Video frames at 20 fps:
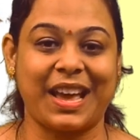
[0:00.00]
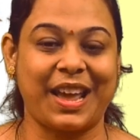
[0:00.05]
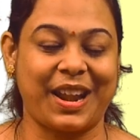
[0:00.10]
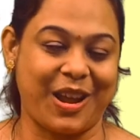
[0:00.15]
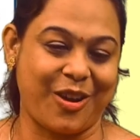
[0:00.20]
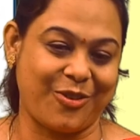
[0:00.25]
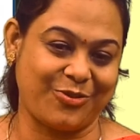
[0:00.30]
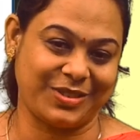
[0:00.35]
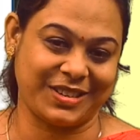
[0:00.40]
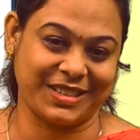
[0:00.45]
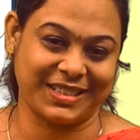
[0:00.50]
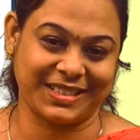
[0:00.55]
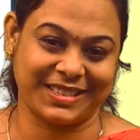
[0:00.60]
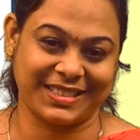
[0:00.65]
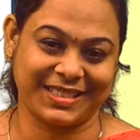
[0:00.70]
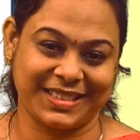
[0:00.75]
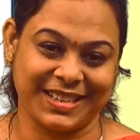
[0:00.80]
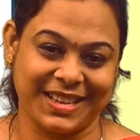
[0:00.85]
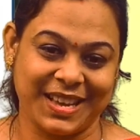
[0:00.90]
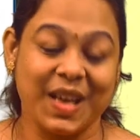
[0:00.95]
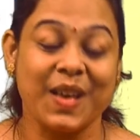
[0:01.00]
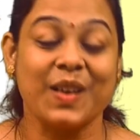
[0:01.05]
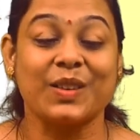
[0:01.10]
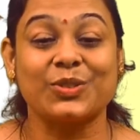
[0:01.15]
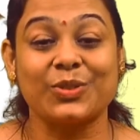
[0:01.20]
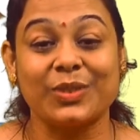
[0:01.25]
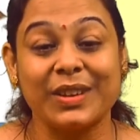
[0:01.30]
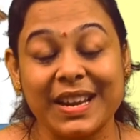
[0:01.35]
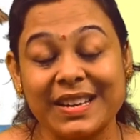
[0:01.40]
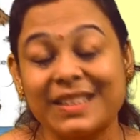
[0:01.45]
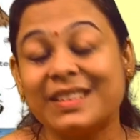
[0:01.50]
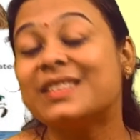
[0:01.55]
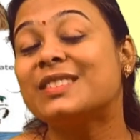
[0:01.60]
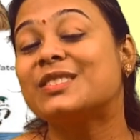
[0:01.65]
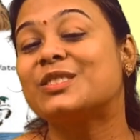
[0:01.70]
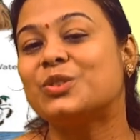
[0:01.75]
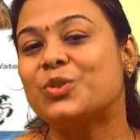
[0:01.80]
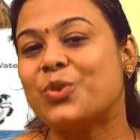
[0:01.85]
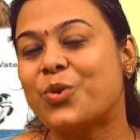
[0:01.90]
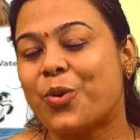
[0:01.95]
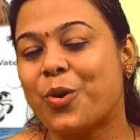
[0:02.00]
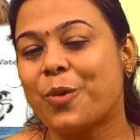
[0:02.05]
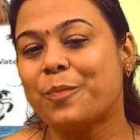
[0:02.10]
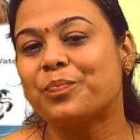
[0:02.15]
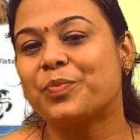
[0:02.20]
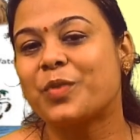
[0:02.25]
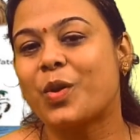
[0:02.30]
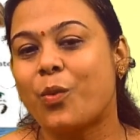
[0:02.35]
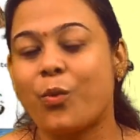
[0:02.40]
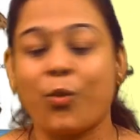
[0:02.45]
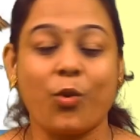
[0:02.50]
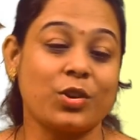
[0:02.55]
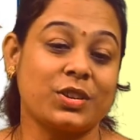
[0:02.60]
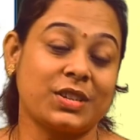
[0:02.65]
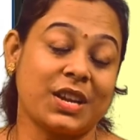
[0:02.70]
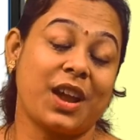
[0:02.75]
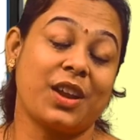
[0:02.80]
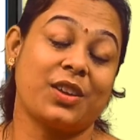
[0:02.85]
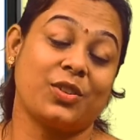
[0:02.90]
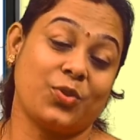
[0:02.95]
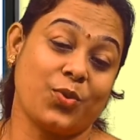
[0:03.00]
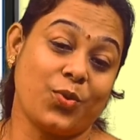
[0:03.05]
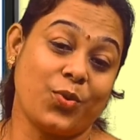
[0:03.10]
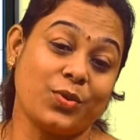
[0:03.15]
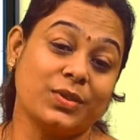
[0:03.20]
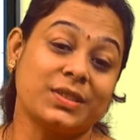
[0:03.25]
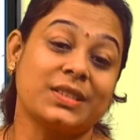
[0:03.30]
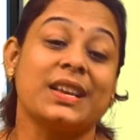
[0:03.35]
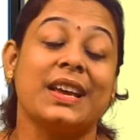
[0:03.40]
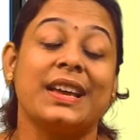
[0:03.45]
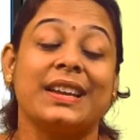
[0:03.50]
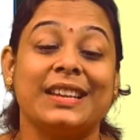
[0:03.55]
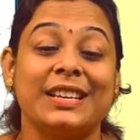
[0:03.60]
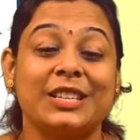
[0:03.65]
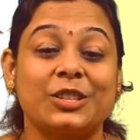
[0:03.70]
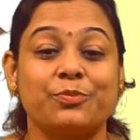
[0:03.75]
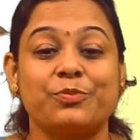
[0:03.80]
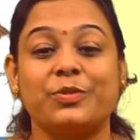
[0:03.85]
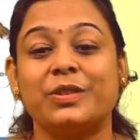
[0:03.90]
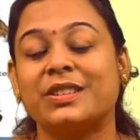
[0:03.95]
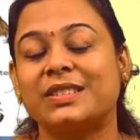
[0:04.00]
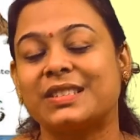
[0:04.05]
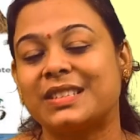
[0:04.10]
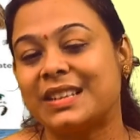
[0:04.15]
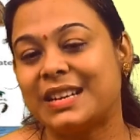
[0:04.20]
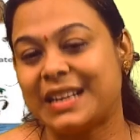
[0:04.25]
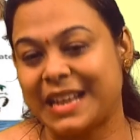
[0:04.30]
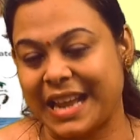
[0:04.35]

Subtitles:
around us. So let us know what are those dispersal